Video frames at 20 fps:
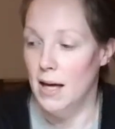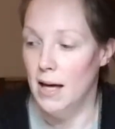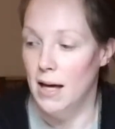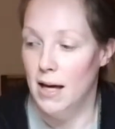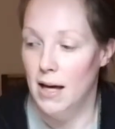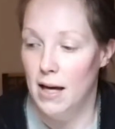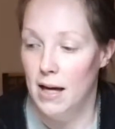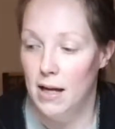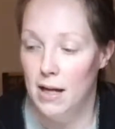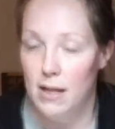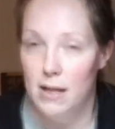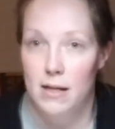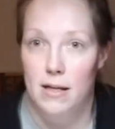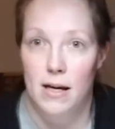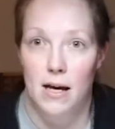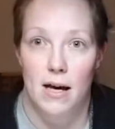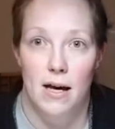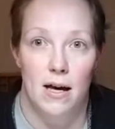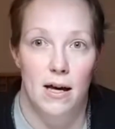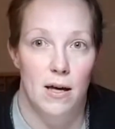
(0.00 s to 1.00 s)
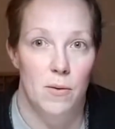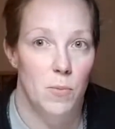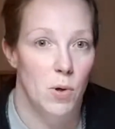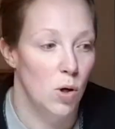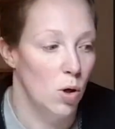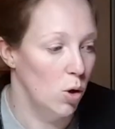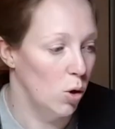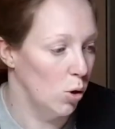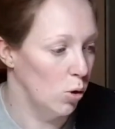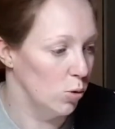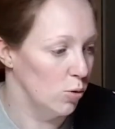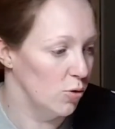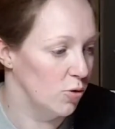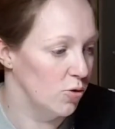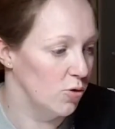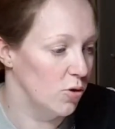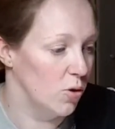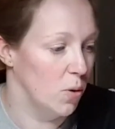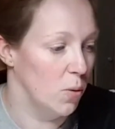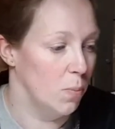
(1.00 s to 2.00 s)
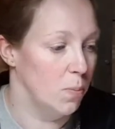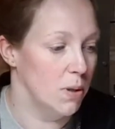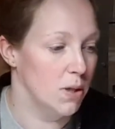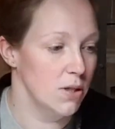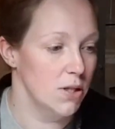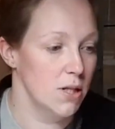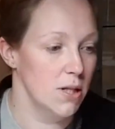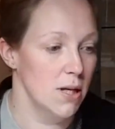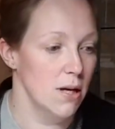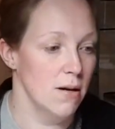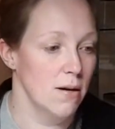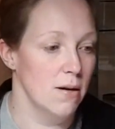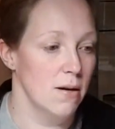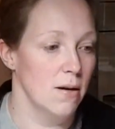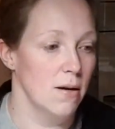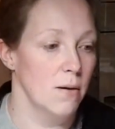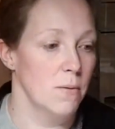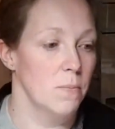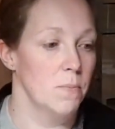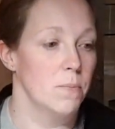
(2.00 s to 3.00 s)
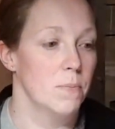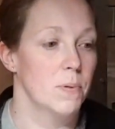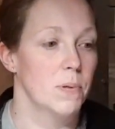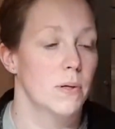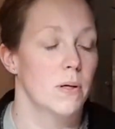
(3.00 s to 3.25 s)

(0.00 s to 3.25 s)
And I'm also putting up